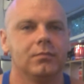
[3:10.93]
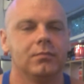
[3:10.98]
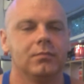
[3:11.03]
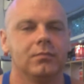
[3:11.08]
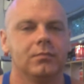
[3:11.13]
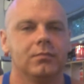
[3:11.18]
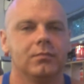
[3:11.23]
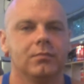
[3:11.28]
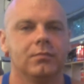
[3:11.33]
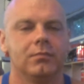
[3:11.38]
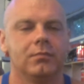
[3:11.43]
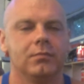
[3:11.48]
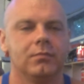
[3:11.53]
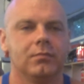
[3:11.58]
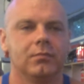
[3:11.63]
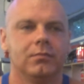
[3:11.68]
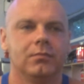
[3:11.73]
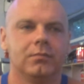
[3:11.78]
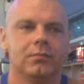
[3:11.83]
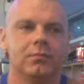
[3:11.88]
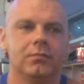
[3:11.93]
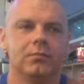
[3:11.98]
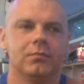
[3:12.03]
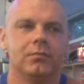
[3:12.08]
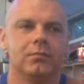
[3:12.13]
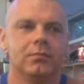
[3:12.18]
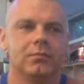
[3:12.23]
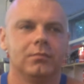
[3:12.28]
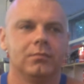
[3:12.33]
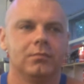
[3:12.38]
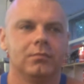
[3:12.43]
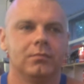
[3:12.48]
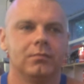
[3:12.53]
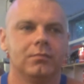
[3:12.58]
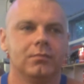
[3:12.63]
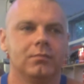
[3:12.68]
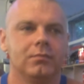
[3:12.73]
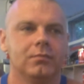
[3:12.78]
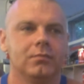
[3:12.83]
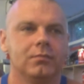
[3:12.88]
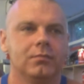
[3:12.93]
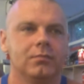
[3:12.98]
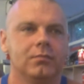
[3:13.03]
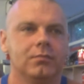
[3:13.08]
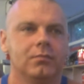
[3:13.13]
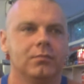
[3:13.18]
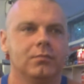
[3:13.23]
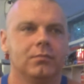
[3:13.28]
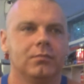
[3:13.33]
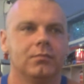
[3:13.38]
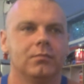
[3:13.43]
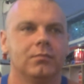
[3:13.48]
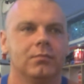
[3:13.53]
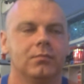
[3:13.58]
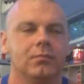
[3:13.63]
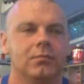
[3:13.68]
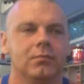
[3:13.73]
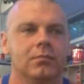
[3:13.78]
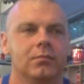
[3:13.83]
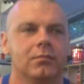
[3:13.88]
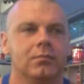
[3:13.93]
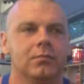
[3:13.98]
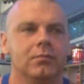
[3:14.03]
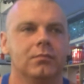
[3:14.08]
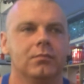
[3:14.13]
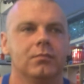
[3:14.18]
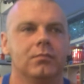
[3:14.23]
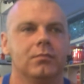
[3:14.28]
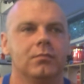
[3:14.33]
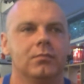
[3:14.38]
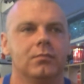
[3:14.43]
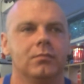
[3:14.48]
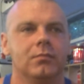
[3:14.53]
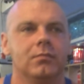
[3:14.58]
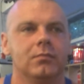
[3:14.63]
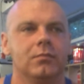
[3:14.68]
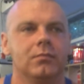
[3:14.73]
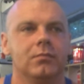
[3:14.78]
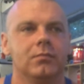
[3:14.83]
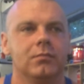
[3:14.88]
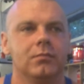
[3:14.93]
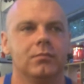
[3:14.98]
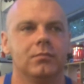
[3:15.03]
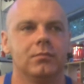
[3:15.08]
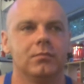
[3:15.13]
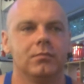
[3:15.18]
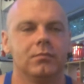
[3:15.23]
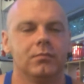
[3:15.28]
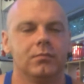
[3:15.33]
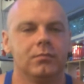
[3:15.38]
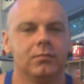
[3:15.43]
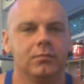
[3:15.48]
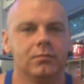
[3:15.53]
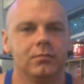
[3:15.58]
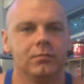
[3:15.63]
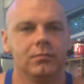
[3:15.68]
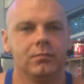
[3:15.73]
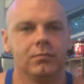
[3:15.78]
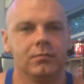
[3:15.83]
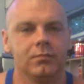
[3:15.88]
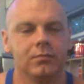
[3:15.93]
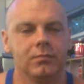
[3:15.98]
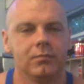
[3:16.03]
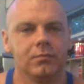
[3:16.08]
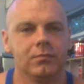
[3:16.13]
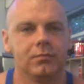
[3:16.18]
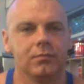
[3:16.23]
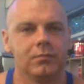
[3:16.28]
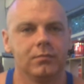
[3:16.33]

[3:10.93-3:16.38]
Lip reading: (silent)